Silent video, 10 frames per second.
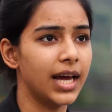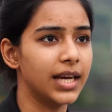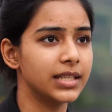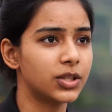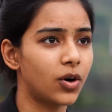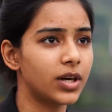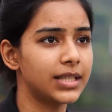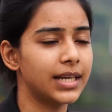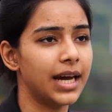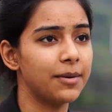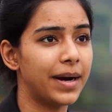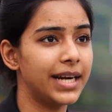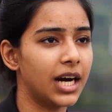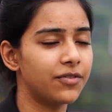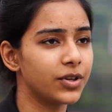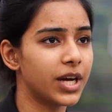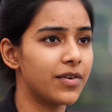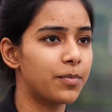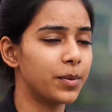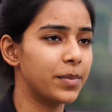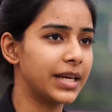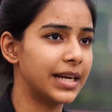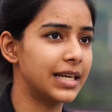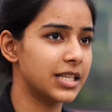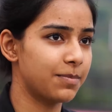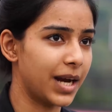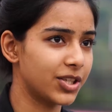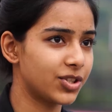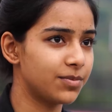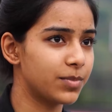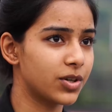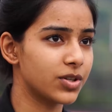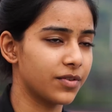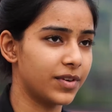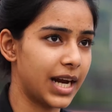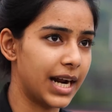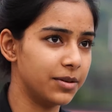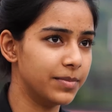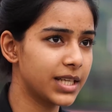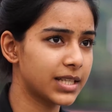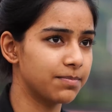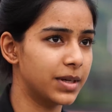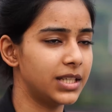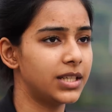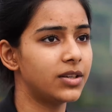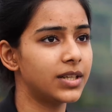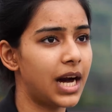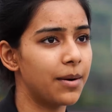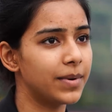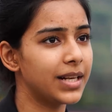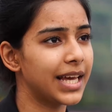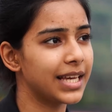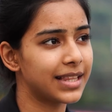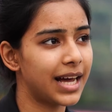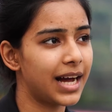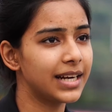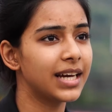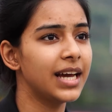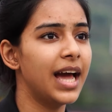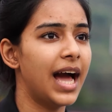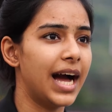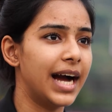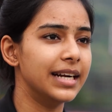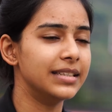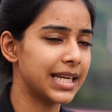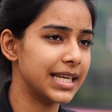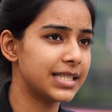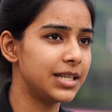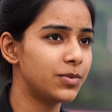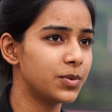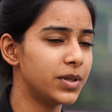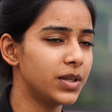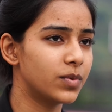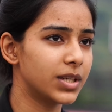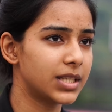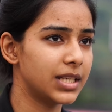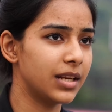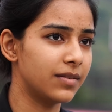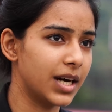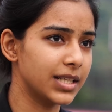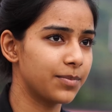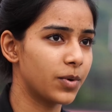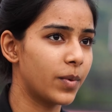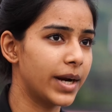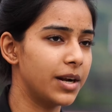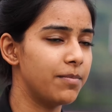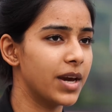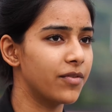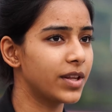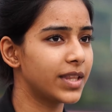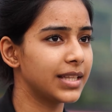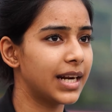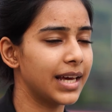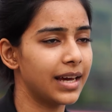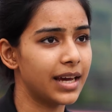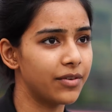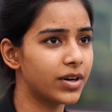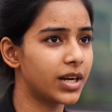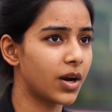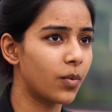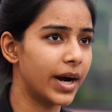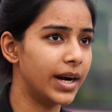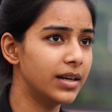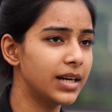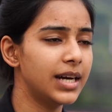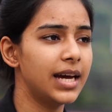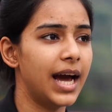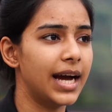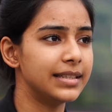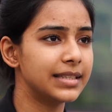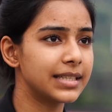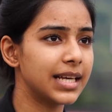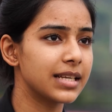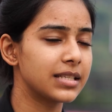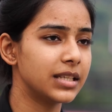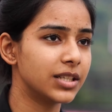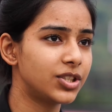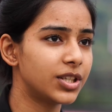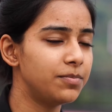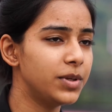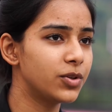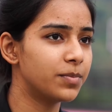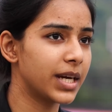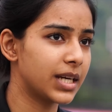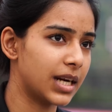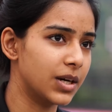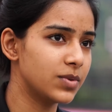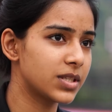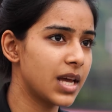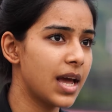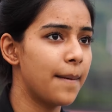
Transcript: I thought that I might have to give up on my greatest passion because of academics, but it did not happen like that. And Christ be University Lavasa provided me everything that I ever required. And this has nurtured me to my grounds.